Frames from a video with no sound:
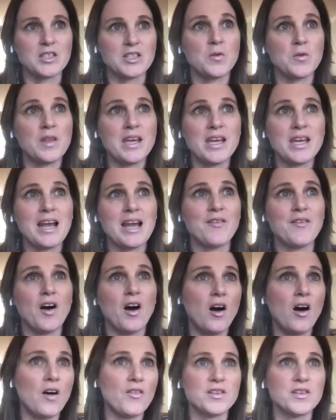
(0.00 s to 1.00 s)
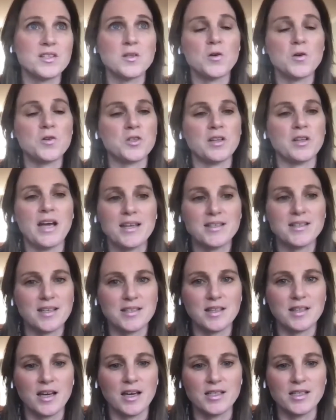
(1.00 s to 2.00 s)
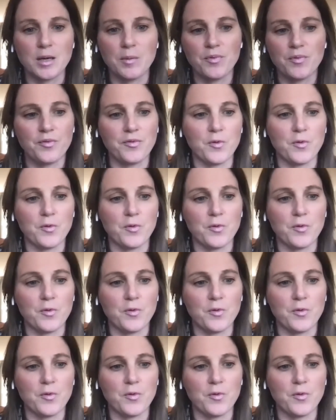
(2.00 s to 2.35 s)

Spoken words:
so they can have all the social assets lined up